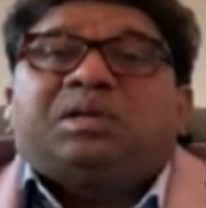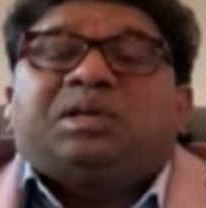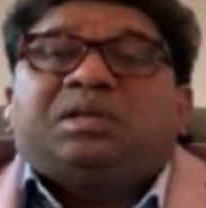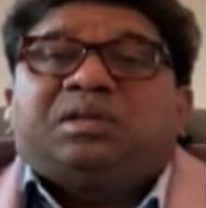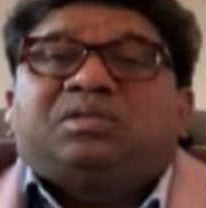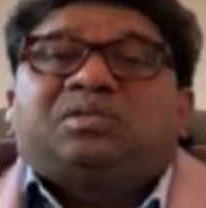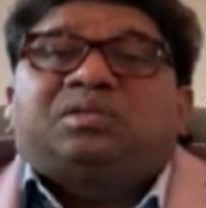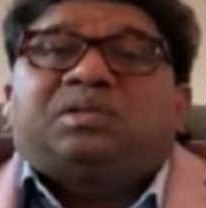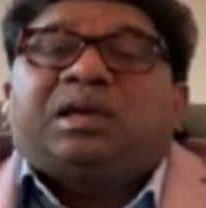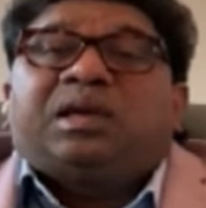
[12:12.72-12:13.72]
but it
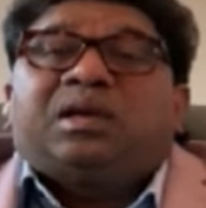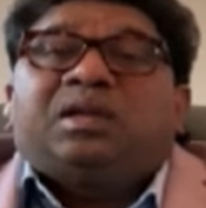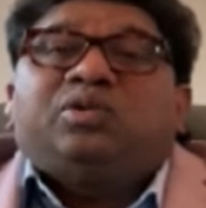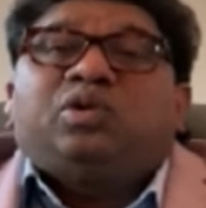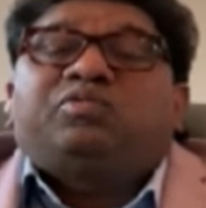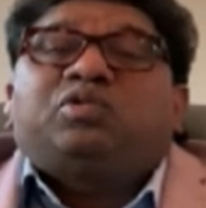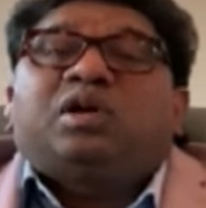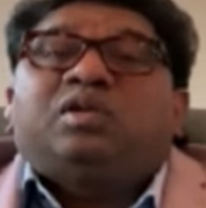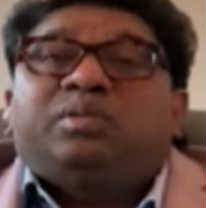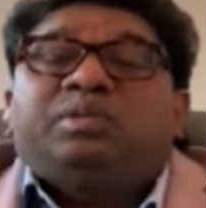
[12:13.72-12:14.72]
is, again, you have to
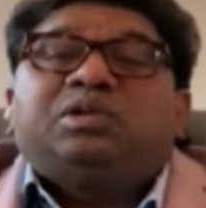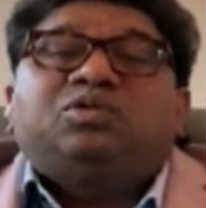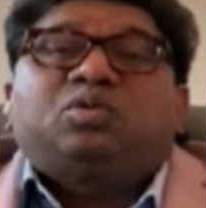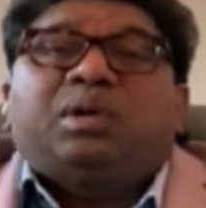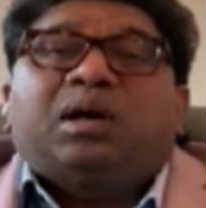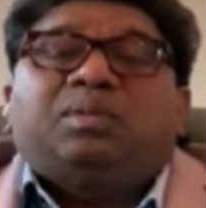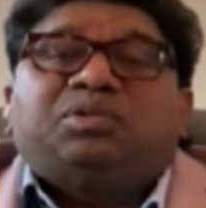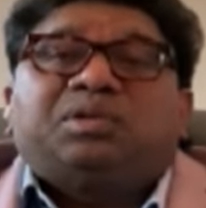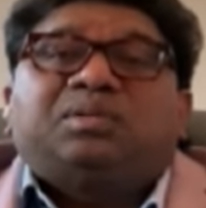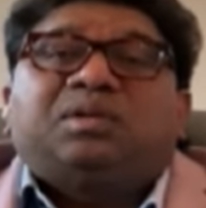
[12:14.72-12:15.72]
confirm it through
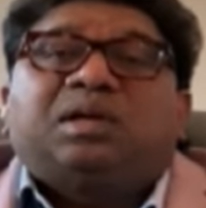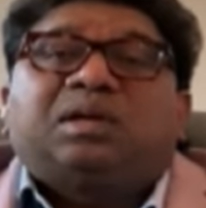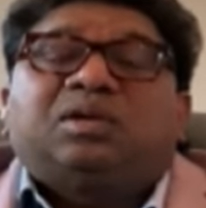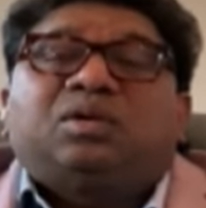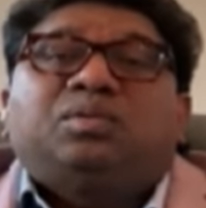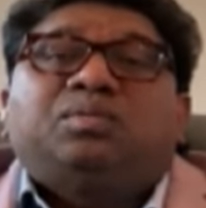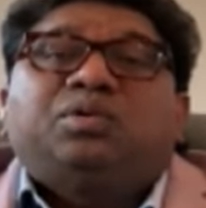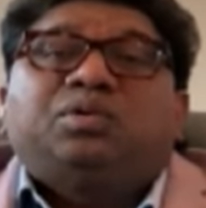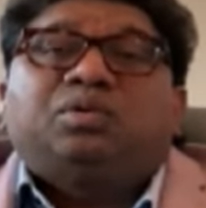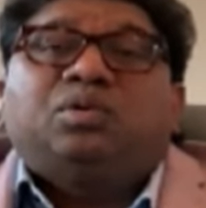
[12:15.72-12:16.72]
biopsy. Like, you
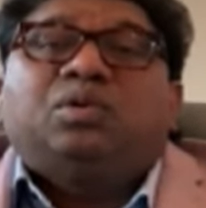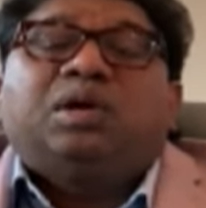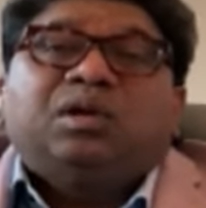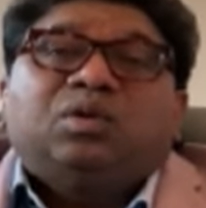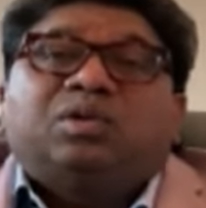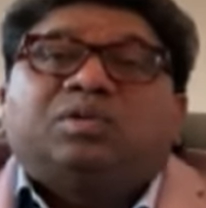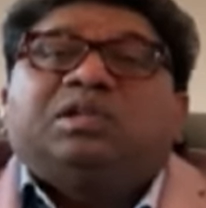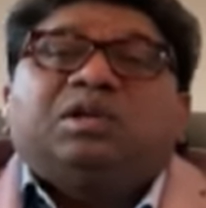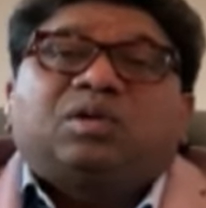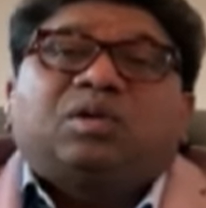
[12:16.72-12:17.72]
know, you go and look
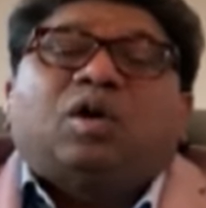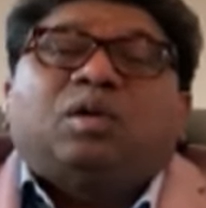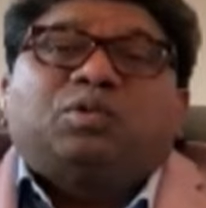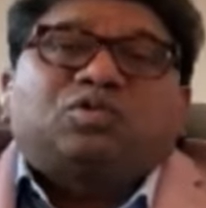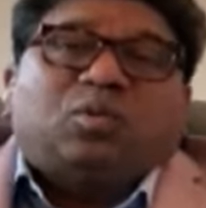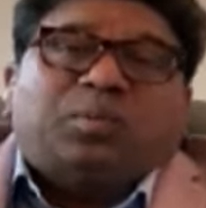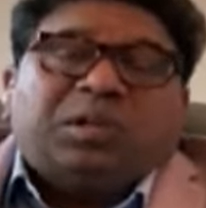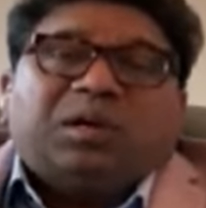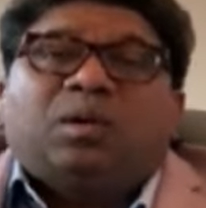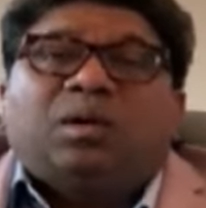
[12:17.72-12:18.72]
with the
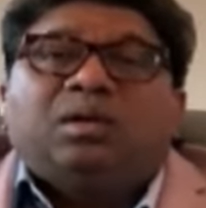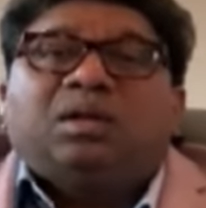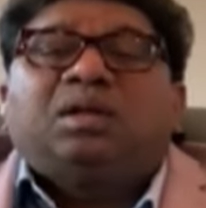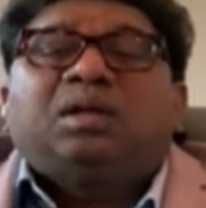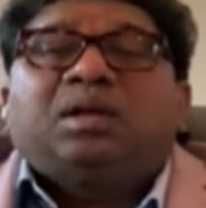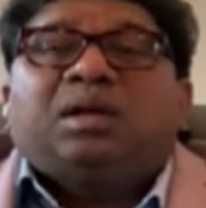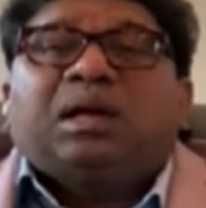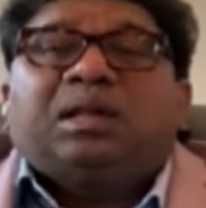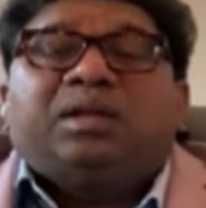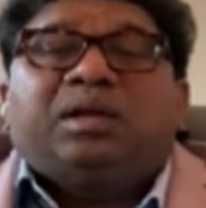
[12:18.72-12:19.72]
colposcopy, they call.
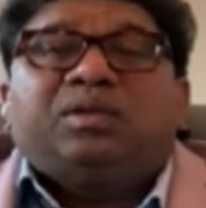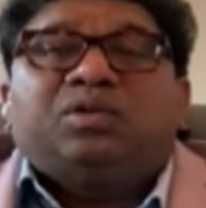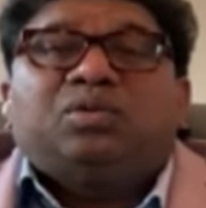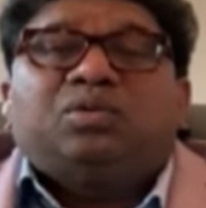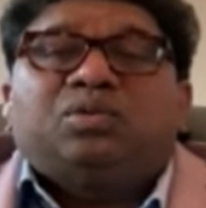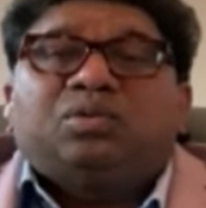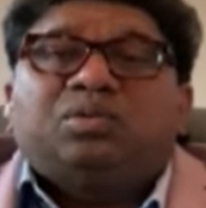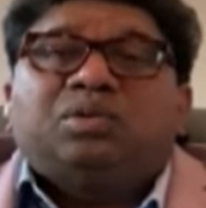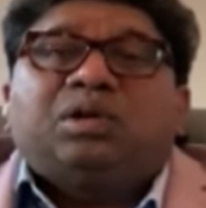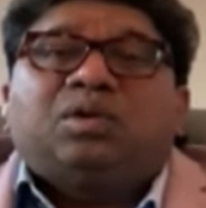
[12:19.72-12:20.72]
And then you
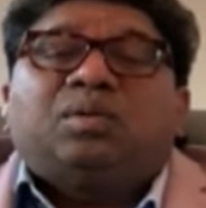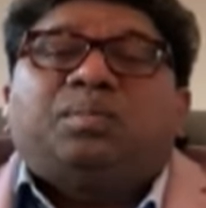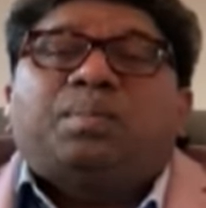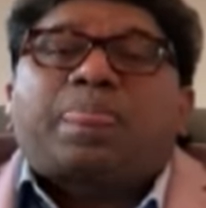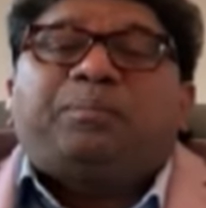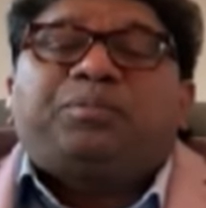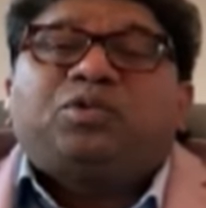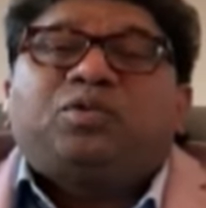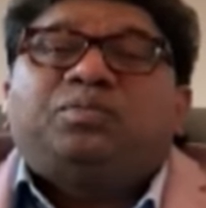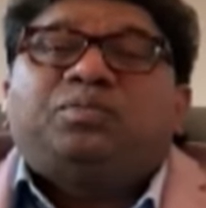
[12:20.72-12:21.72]
do, you know.
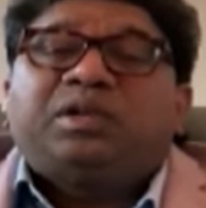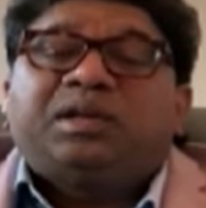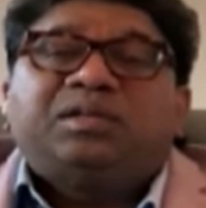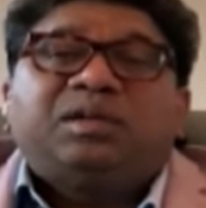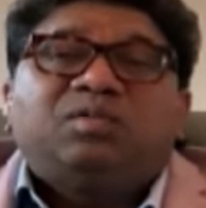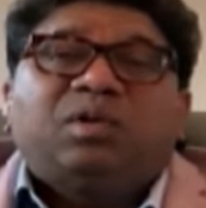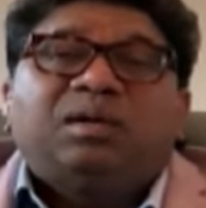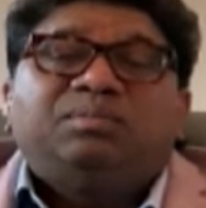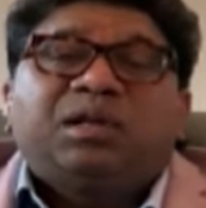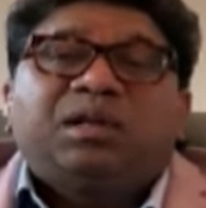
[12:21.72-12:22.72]
So the reason
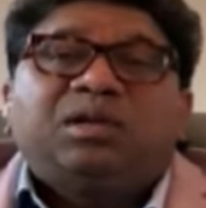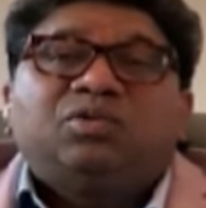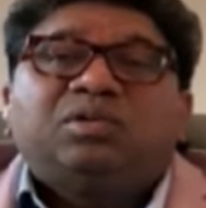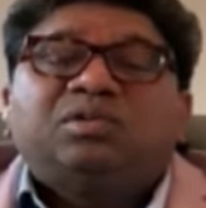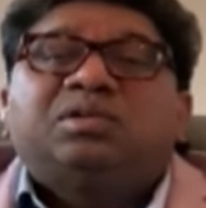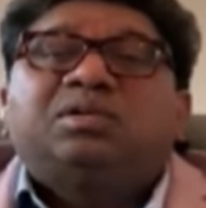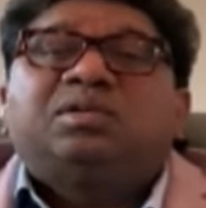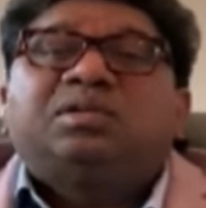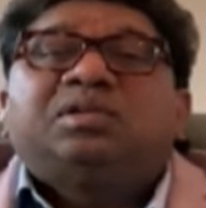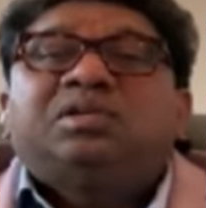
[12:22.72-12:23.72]
why I'm telling you,
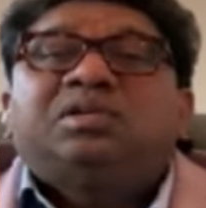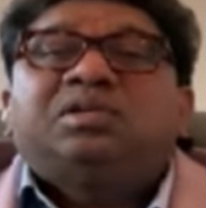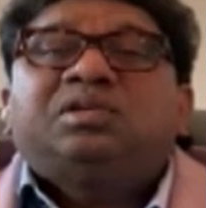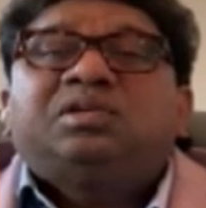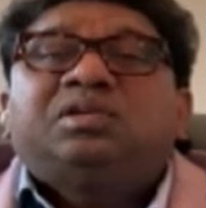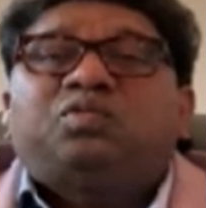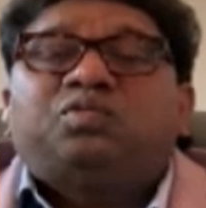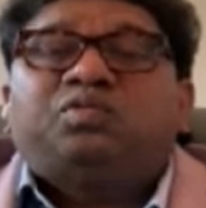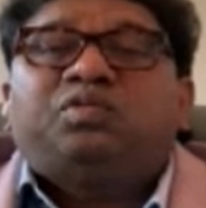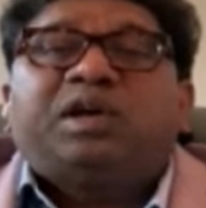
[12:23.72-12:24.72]
this is like
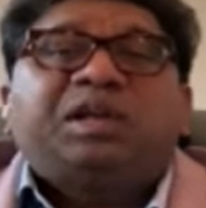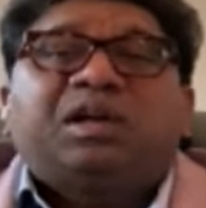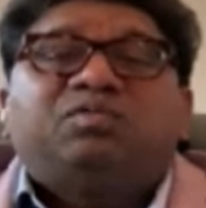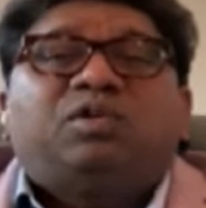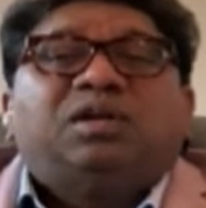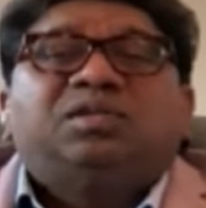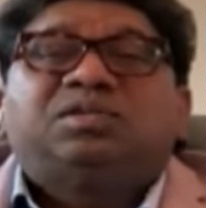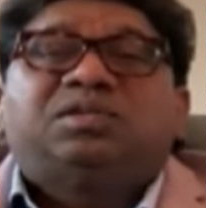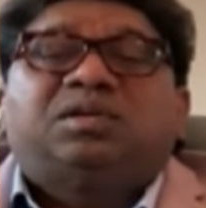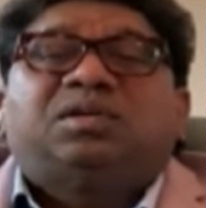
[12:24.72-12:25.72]
very
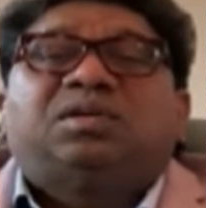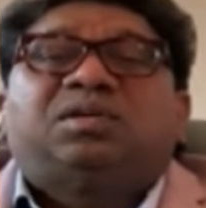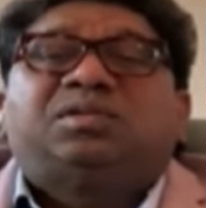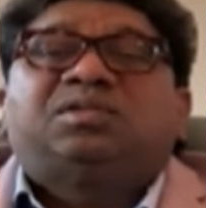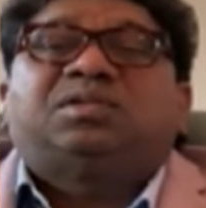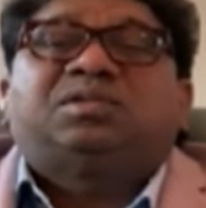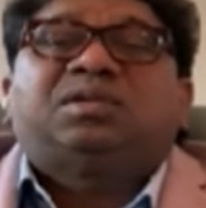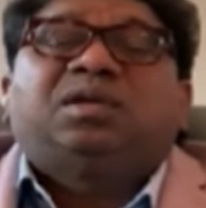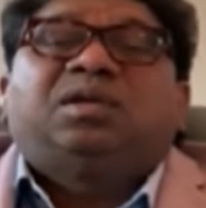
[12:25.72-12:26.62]
advanced research.